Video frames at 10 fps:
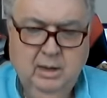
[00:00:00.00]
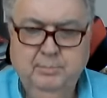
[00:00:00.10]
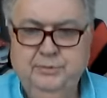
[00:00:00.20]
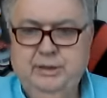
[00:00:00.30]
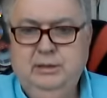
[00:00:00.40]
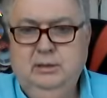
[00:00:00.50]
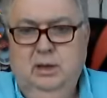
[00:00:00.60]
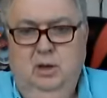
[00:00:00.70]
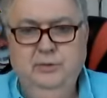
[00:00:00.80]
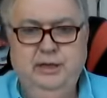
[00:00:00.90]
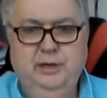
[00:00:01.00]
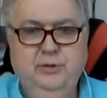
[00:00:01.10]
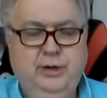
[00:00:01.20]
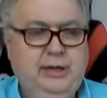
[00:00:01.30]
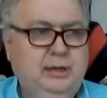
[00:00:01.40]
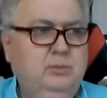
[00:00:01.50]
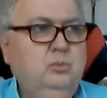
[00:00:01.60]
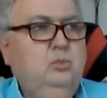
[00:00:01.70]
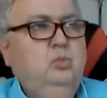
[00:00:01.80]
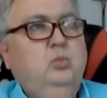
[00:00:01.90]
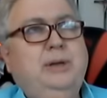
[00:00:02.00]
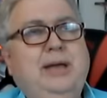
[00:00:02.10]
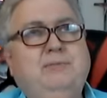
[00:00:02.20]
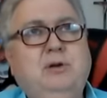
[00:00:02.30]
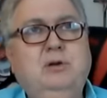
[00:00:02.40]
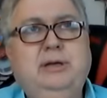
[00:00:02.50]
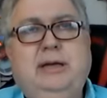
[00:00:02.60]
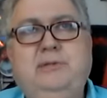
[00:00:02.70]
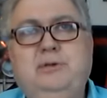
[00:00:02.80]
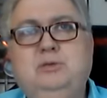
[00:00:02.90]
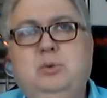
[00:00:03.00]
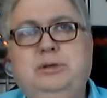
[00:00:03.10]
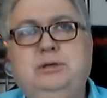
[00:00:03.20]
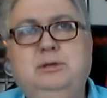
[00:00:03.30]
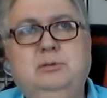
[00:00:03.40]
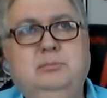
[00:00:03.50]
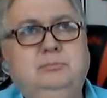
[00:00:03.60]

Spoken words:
But then, on the other hand, we have to look at it this way too.